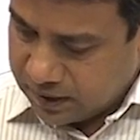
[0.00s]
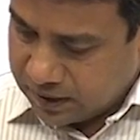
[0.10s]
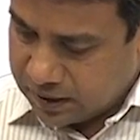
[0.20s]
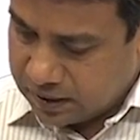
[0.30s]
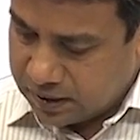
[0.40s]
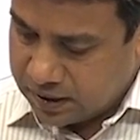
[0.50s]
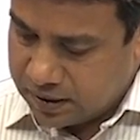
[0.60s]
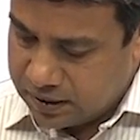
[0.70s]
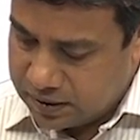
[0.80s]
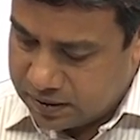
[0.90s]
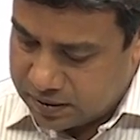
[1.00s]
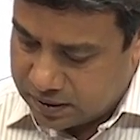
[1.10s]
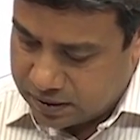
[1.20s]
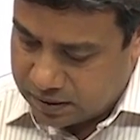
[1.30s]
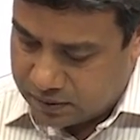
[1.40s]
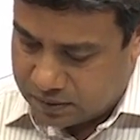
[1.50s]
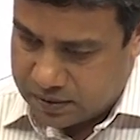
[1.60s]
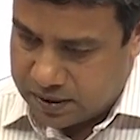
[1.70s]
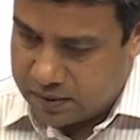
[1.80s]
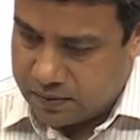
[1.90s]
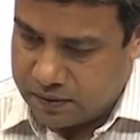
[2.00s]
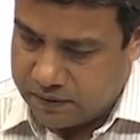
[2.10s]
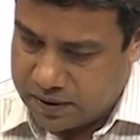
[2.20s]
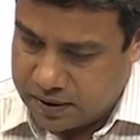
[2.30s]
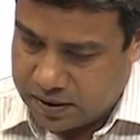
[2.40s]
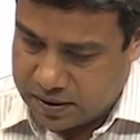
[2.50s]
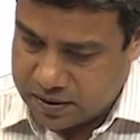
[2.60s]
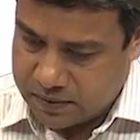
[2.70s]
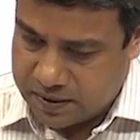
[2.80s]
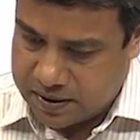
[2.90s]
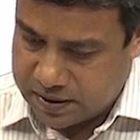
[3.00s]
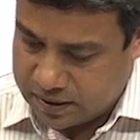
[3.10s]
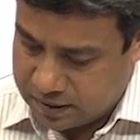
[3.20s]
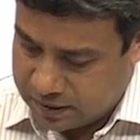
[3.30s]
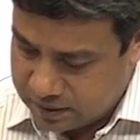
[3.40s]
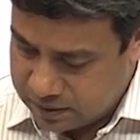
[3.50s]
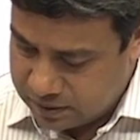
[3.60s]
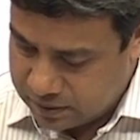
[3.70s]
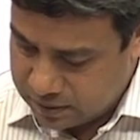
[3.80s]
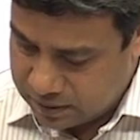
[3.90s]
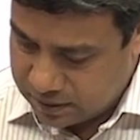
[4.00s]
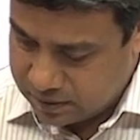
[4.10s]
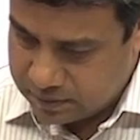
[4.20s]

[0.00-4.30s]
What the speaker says: and I can take this r out. So, I get 1 over r square sin theta. Okay.